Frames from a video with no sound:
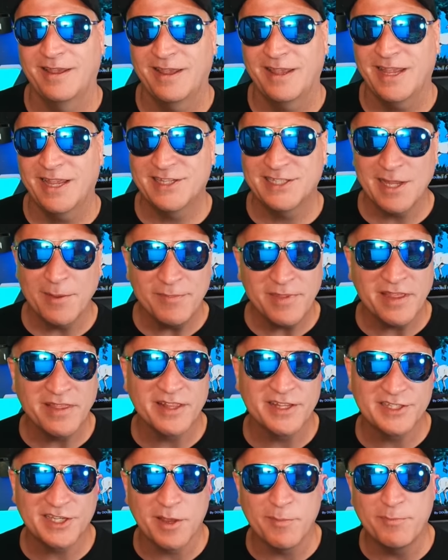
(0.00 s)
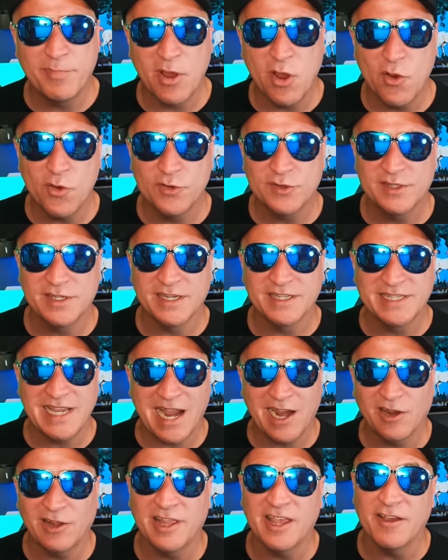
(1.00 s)
It's something that's composed
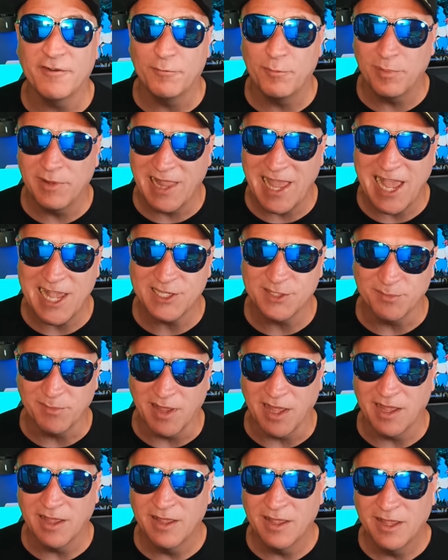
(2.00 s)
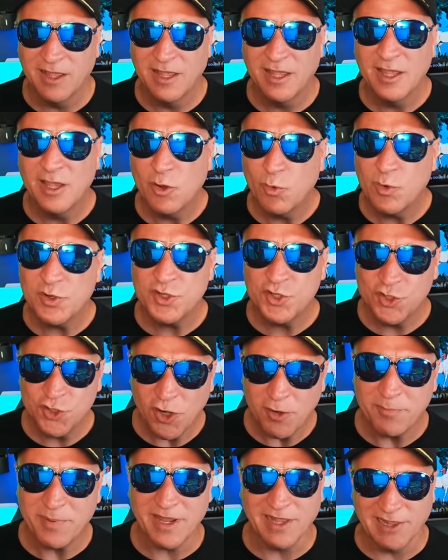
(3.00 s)
entirely of plasma, which
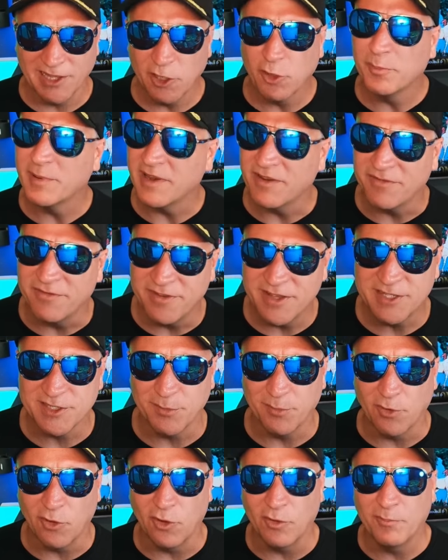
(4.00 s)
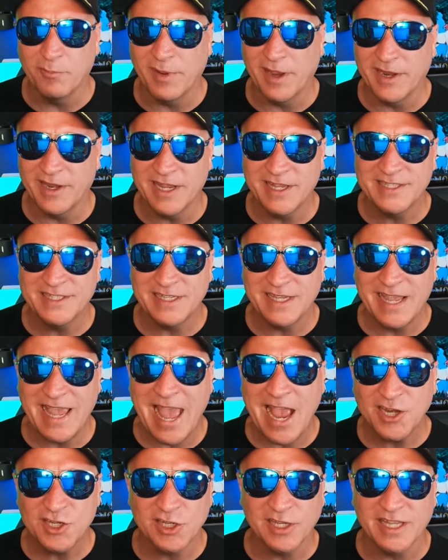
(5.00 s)
should be a little bit visible, but it's
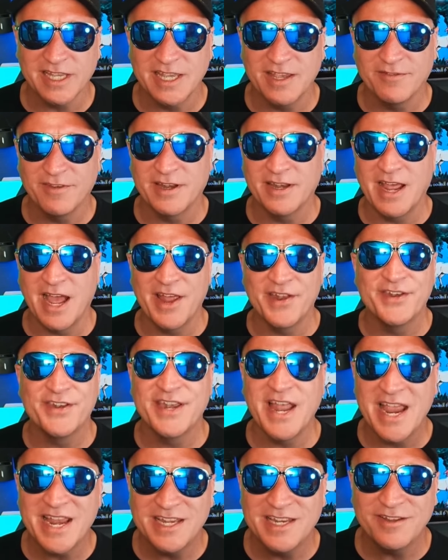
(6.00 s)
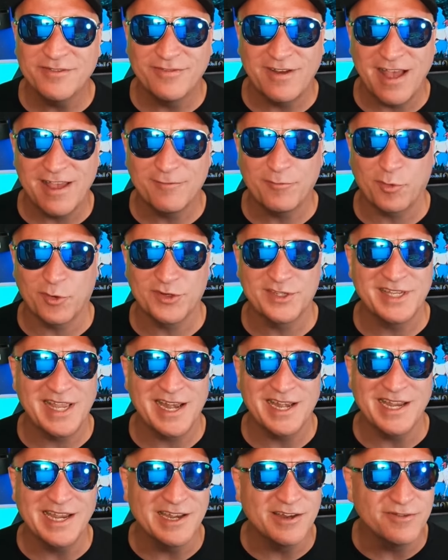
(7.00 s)
actually given a
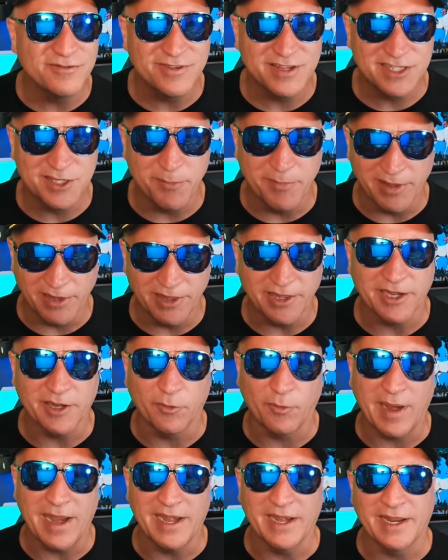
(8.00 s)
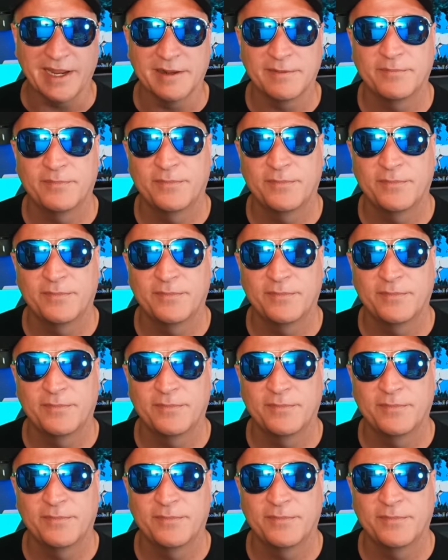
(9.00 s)
95% invisibility rating.